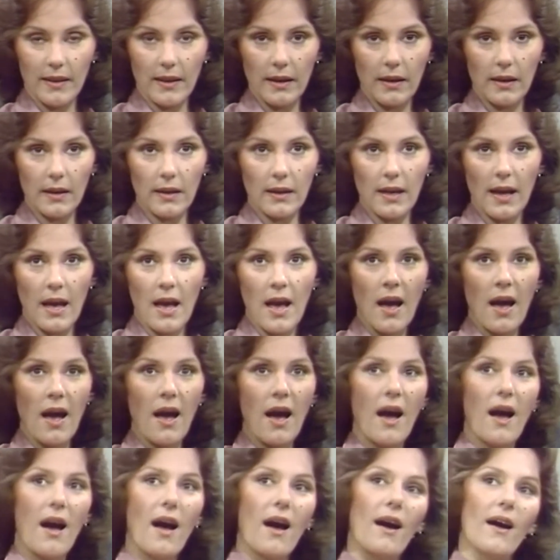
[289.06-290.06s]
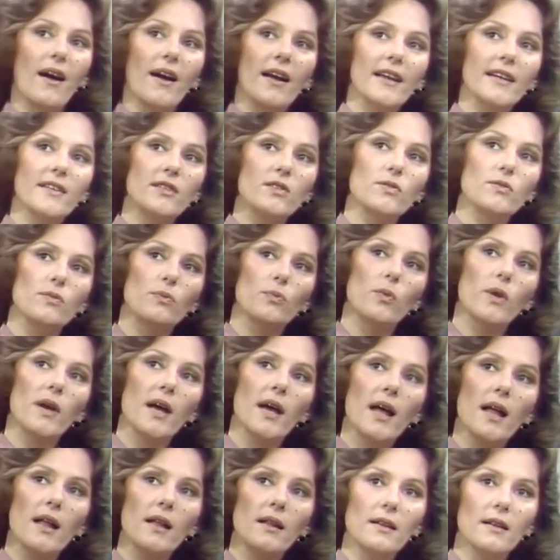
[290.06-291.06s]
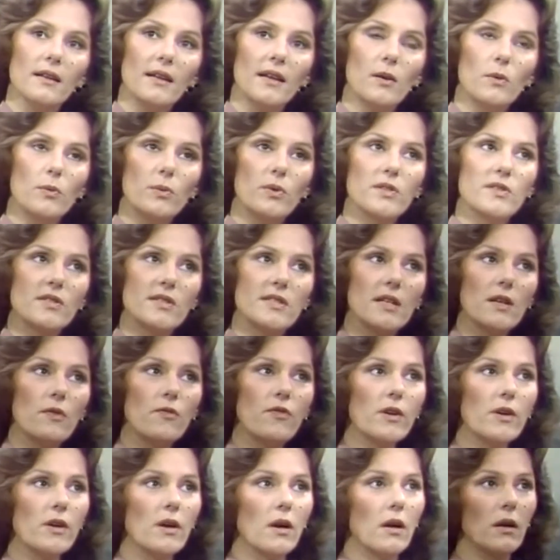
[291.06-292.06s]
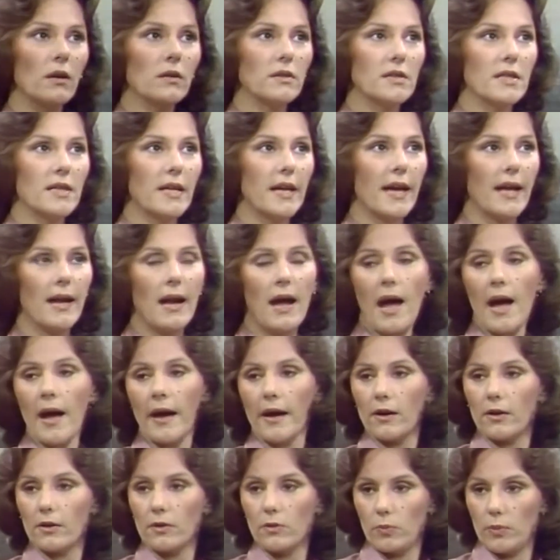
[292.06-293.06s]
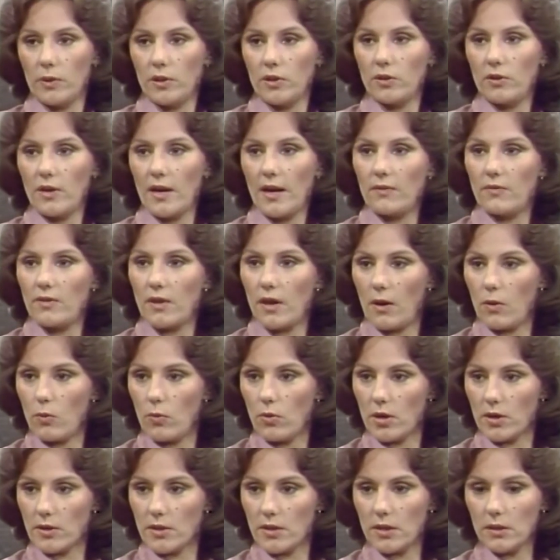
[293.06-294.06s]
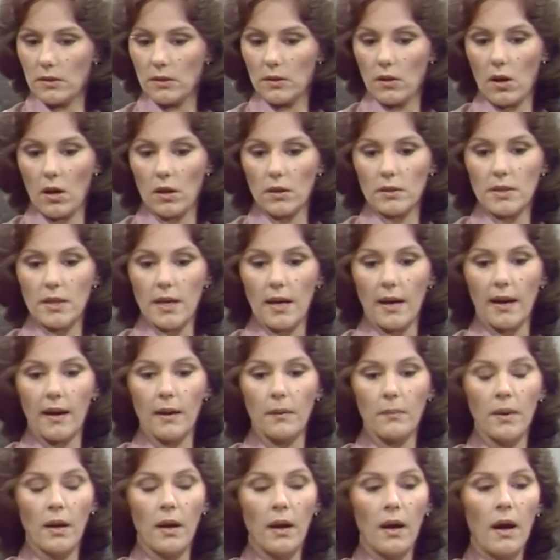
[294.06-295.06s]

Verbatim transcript: but yeah. it's got to be tough. It's well, it was difficult to get hired when you have not worked in a long time.